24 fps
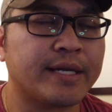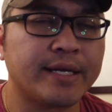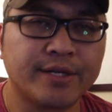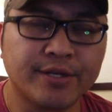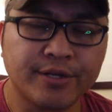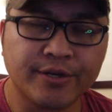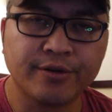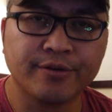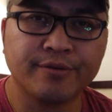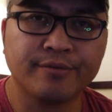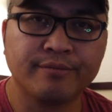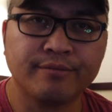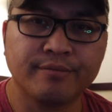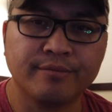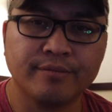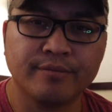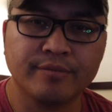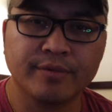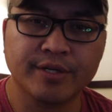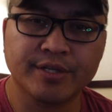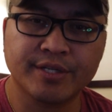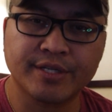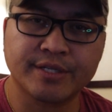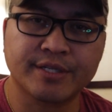stay tuned.
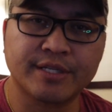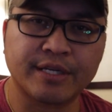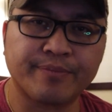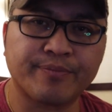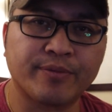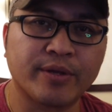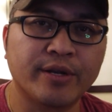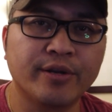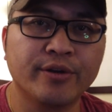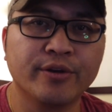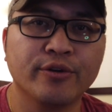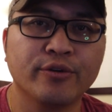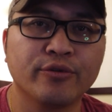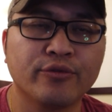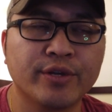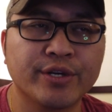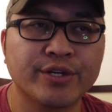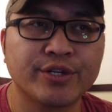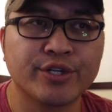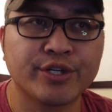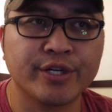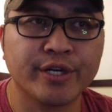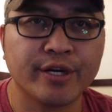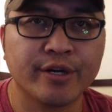This is something
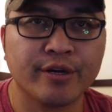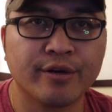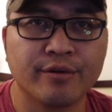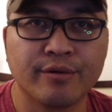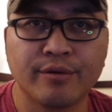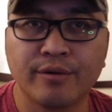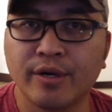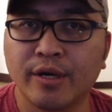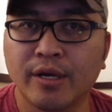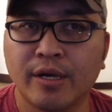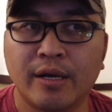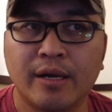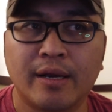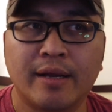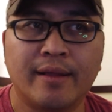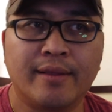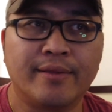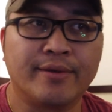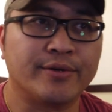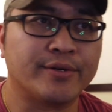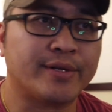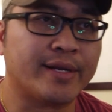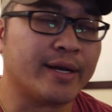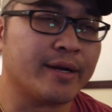new this year.
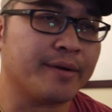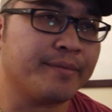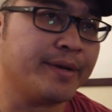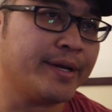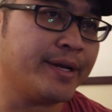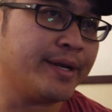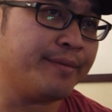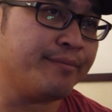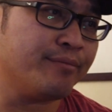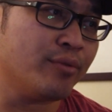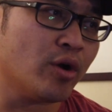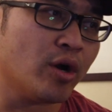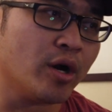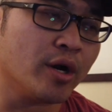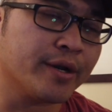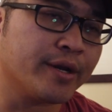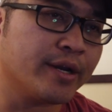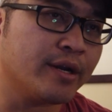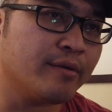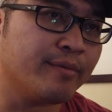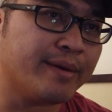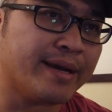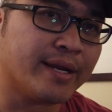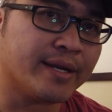There's not going to be any
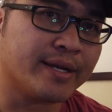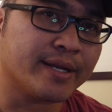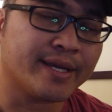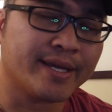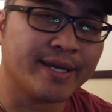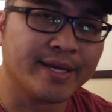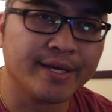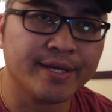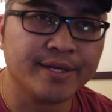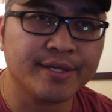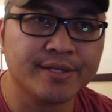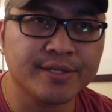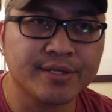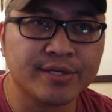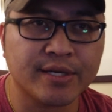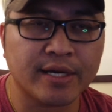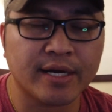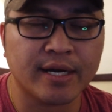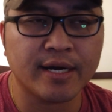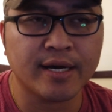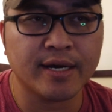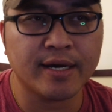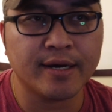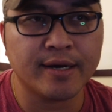blogging about the
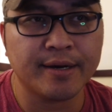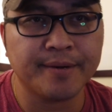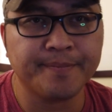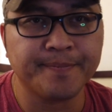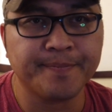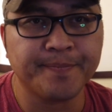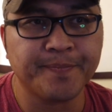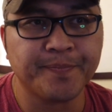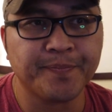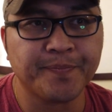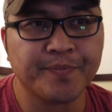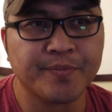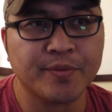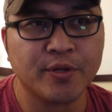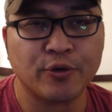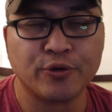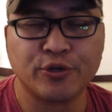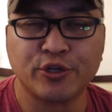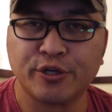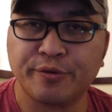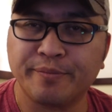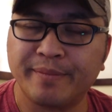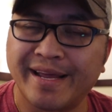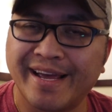kids, no
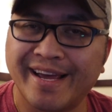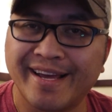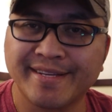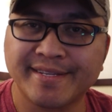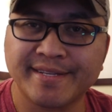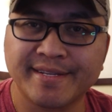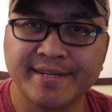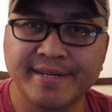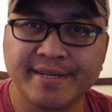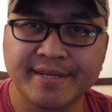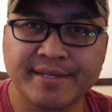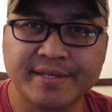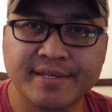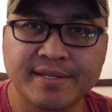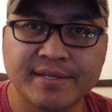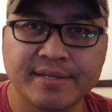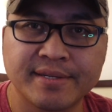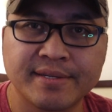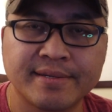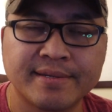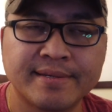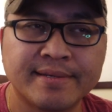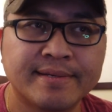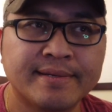
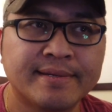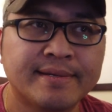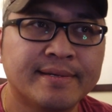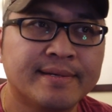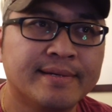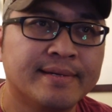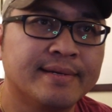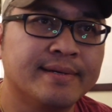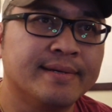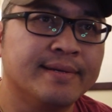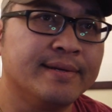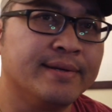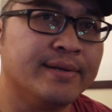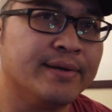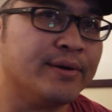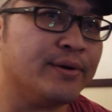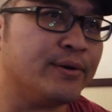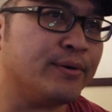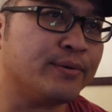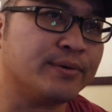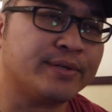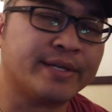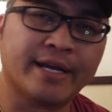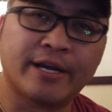gymnastics,
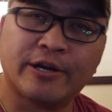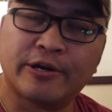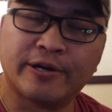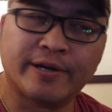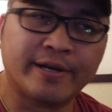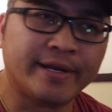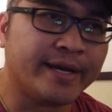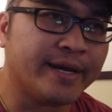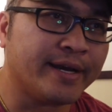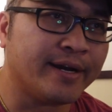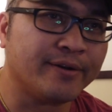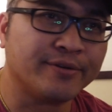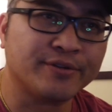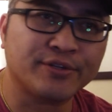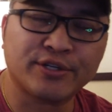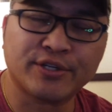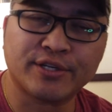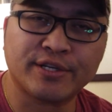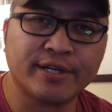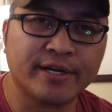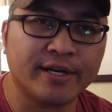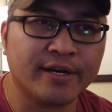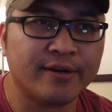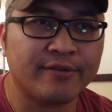no tearing
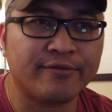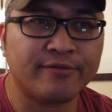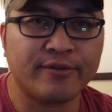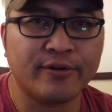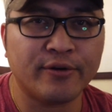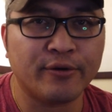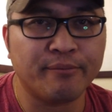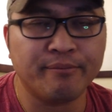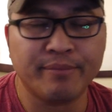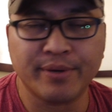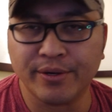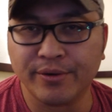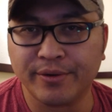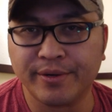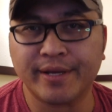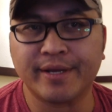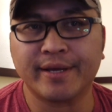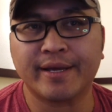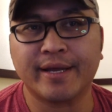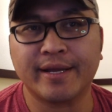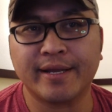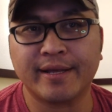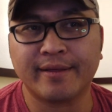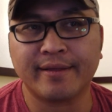down stuff, no
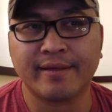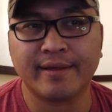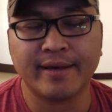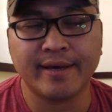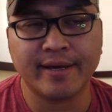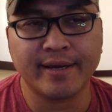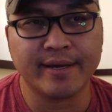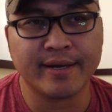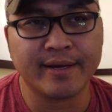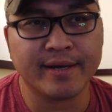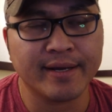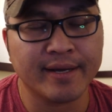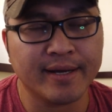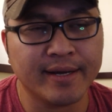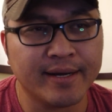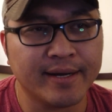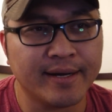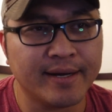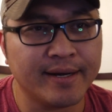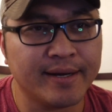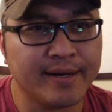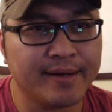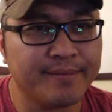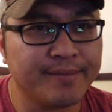building anything,
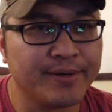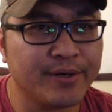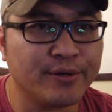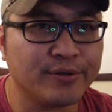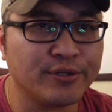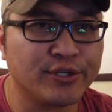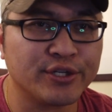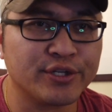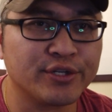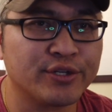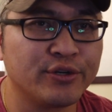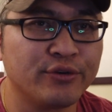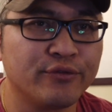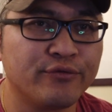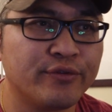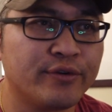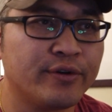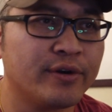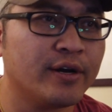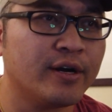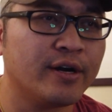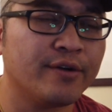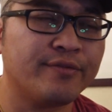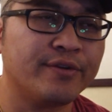no just
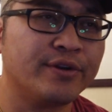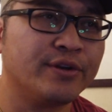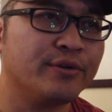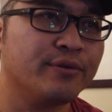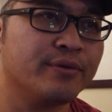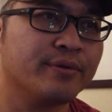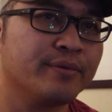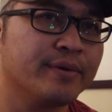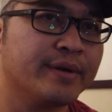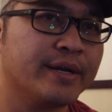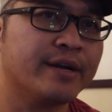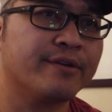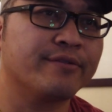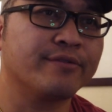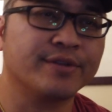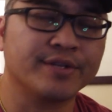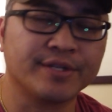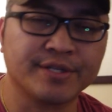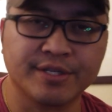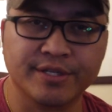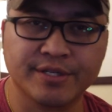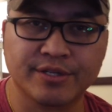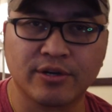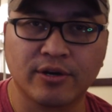goofing off and doing
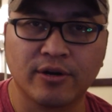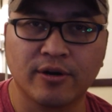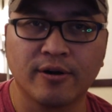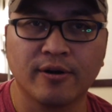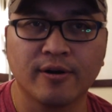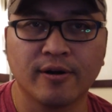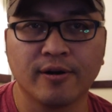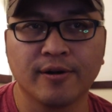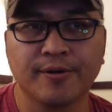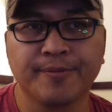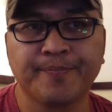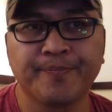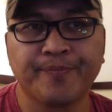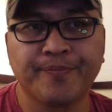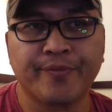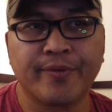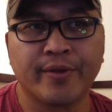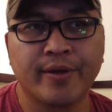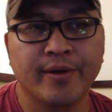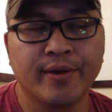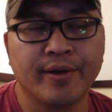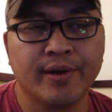whatever. This is all